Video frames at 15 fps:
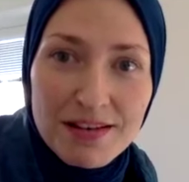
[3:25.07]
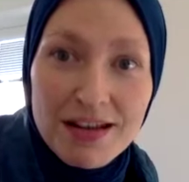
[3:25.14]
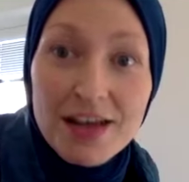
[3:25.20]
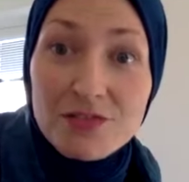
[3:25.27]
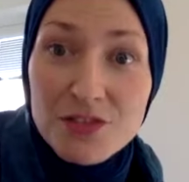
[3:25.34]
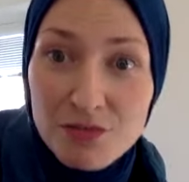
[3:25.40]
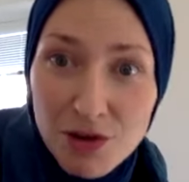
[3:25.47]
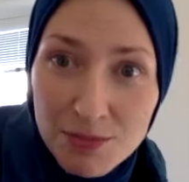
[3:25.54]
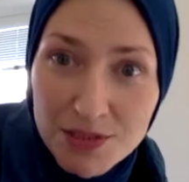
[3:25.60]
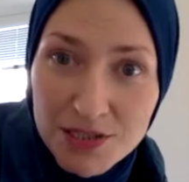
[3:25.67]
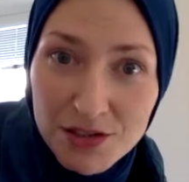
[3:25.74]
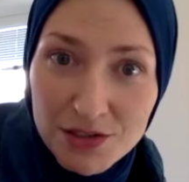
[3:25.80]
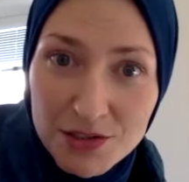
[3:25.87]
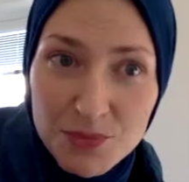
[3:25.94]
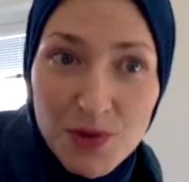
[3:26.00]
after
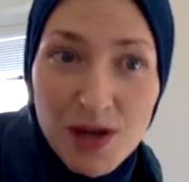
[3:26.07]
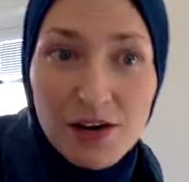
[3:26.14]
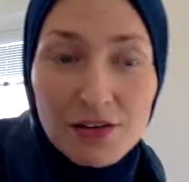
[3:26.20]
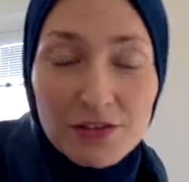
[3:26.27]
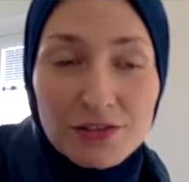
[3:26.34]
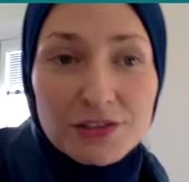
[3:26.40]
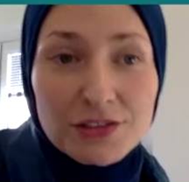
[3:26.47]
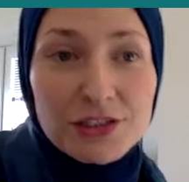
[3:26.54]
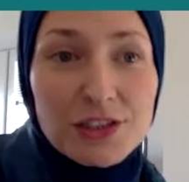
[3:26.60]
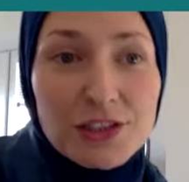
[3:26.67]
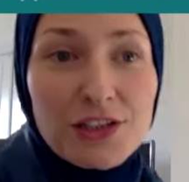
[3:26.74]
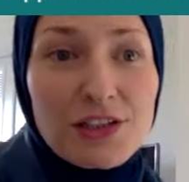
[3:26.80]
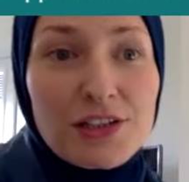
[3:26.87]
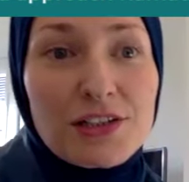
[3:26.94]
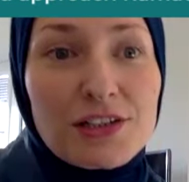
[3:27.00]
Ramadan as well,
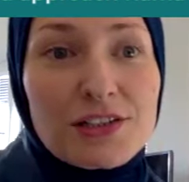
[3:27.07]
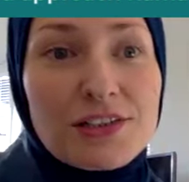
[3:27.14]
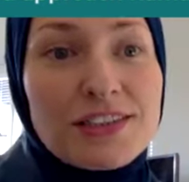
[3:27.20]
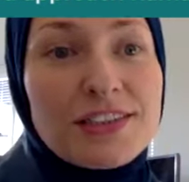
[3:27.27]
inshallah.